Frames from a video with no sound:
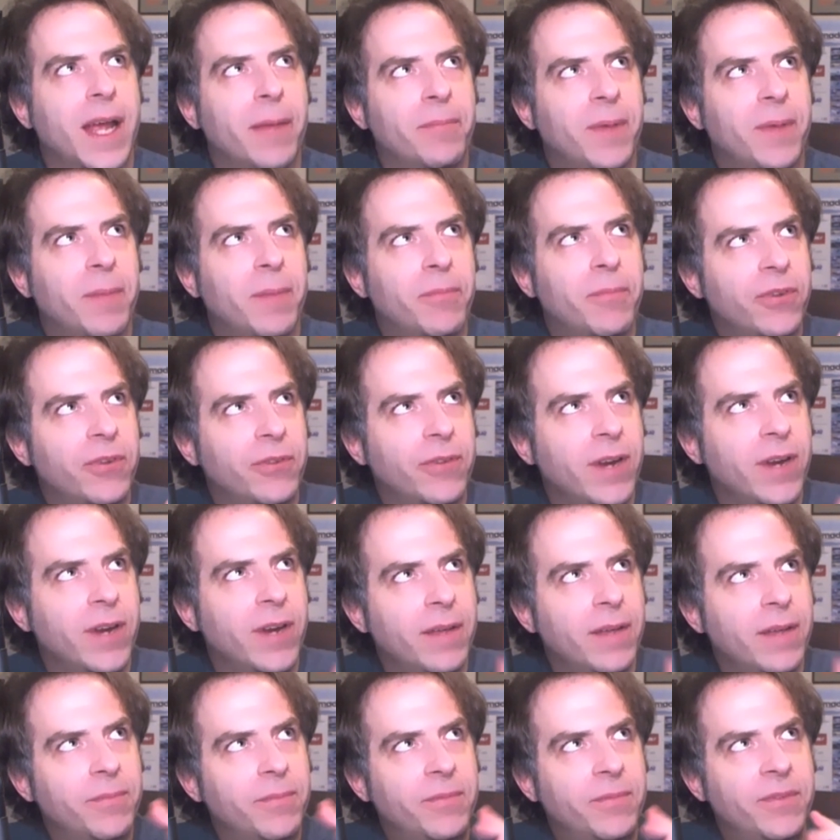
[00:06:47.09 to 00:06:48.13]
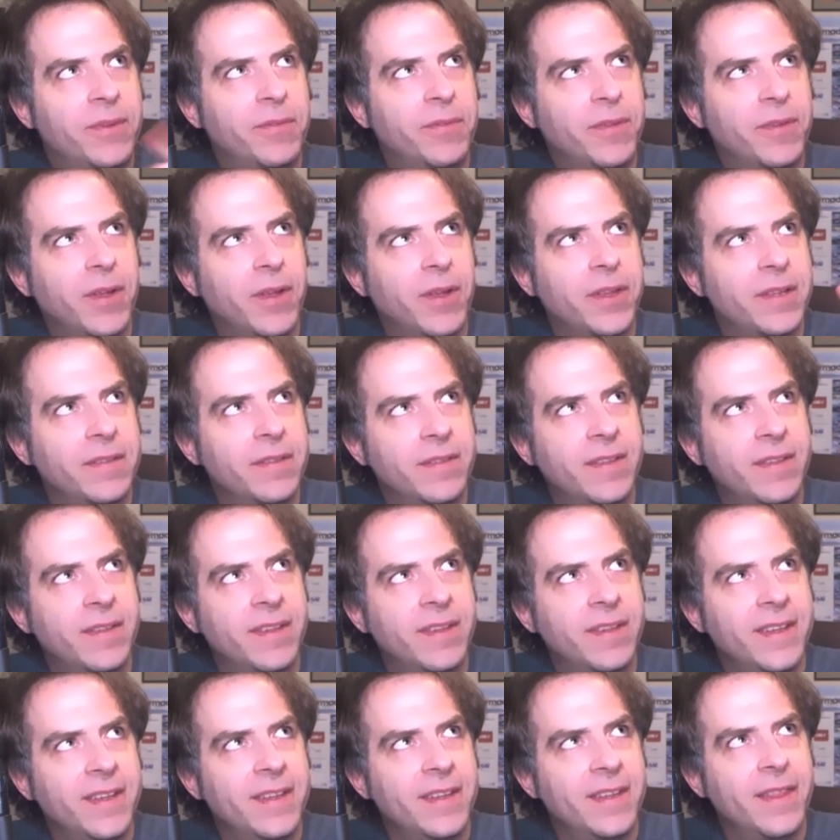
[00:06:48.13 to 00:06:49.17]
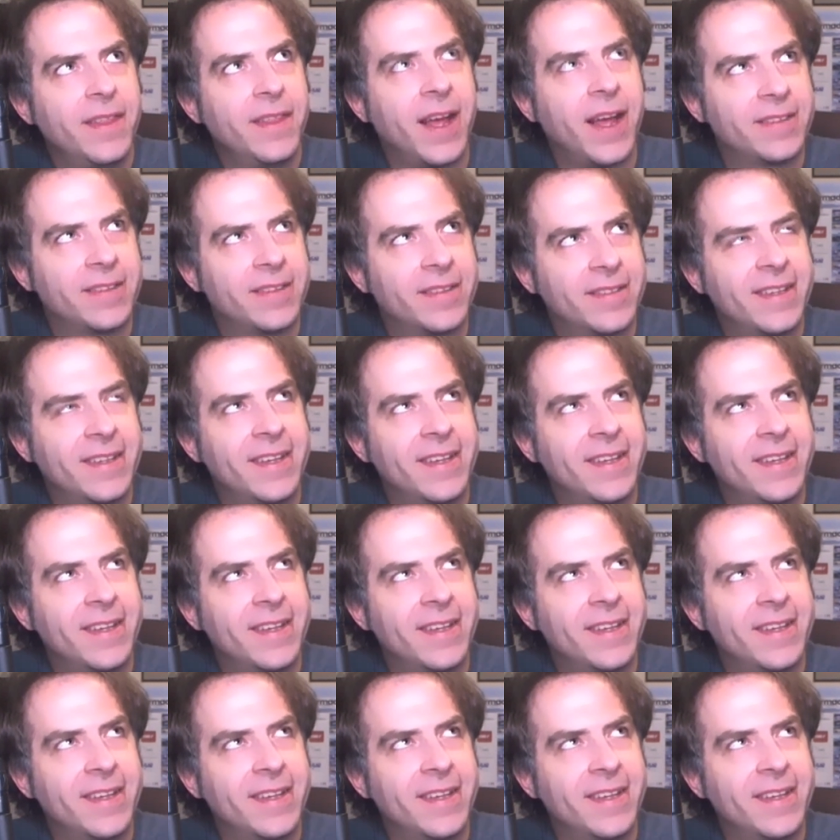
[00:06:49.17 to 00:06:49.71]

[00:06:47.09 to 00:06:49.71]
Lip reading: I'm just trying to shift all these thoughts.